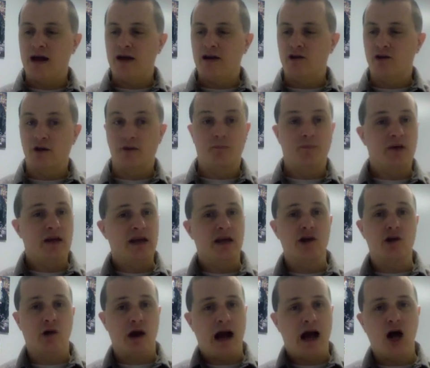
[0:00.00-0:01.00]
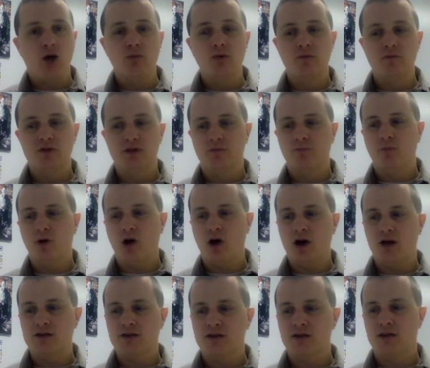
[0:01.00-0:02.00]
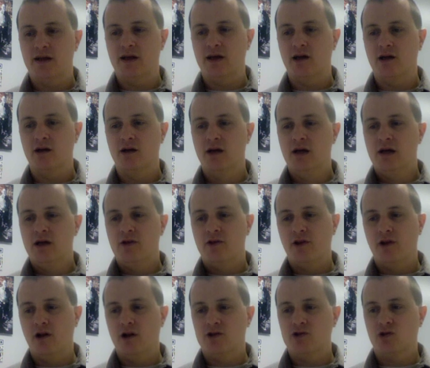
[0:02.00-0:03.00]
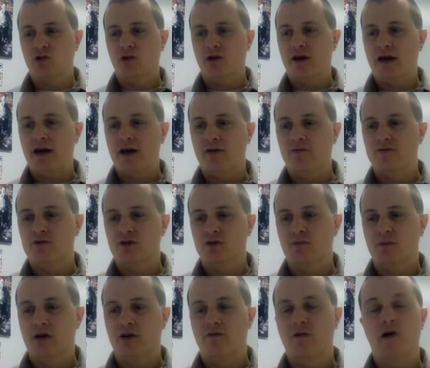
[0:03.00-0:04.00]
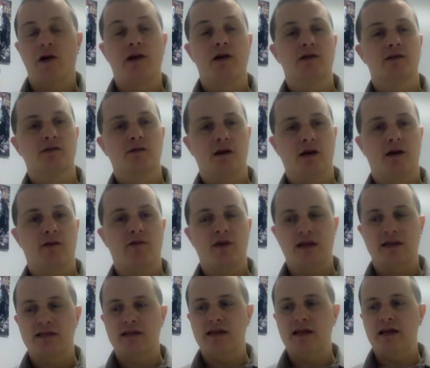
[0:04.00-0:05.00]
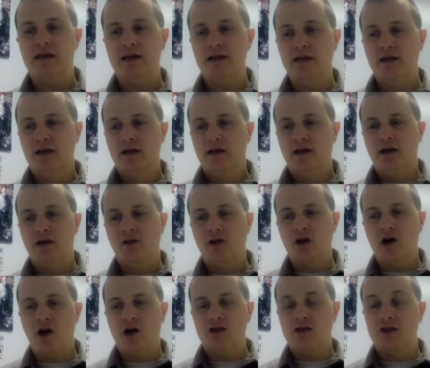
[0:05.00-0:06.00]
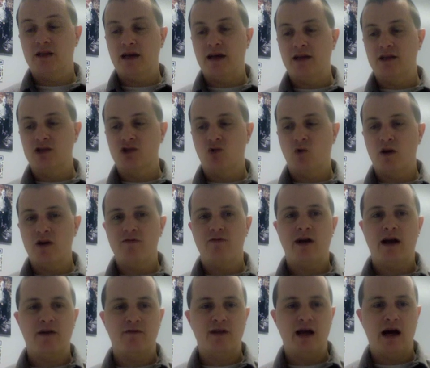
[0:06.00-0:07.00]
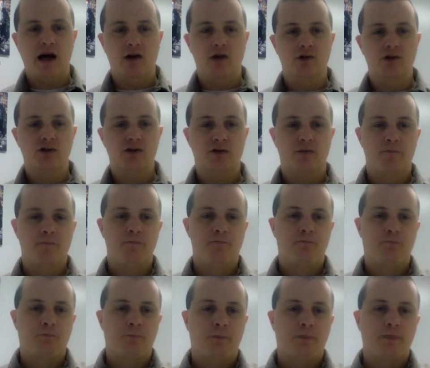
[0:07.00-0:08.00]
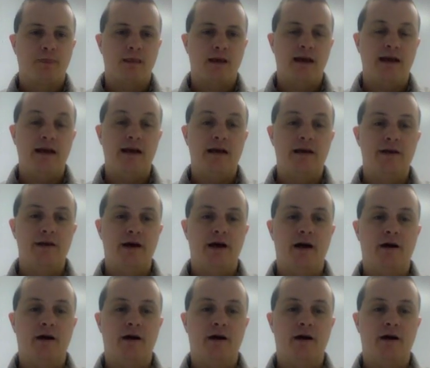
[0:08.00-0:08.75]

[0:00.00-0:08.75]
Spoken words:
you can get your albums embossed there. They'll also have some various things to eat, and the cost of that is $25, and